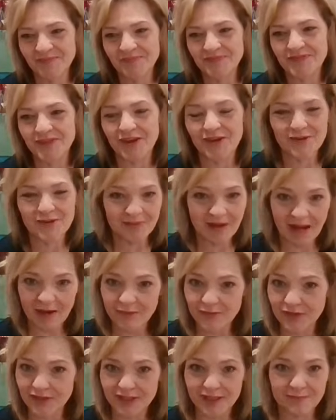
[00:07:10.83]
So I
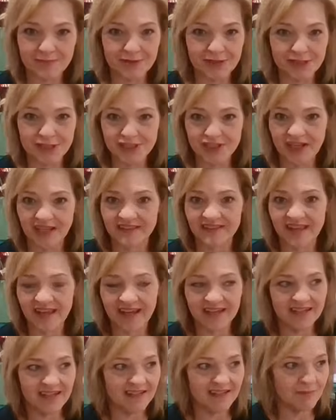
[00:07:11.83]
really appreciate
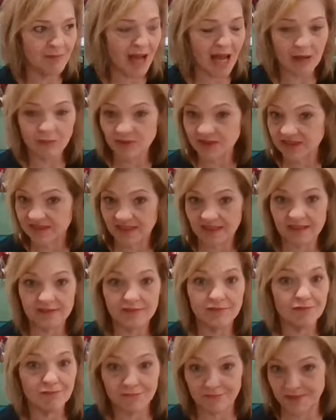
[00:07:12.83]
that. I was
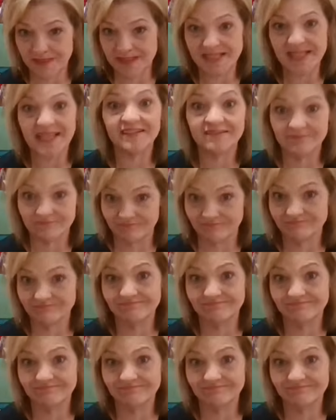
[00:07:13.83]
sick.